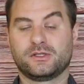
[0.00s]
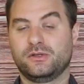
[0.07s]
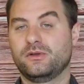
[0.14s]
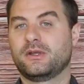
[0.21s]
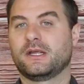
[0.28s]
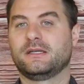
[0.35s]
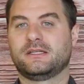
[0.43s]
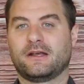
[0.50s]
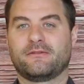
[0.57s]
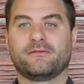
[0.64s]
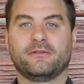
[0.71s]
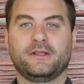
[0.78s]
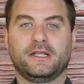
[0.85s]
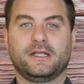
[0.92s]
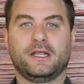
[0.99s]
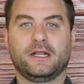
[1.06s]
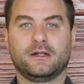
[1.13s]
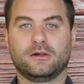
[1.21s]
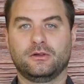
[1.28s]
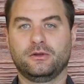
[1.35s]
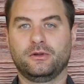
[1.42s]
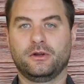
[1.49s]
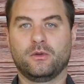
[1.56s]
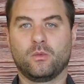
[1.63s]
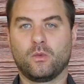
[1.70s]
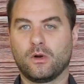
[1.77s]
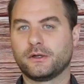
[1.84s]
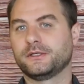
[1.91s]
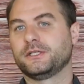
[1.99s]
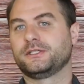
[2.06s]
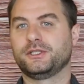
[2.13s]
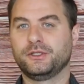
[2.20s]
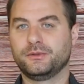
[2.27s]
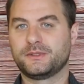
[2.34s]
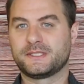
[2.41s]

So you can definitely include 1 to 2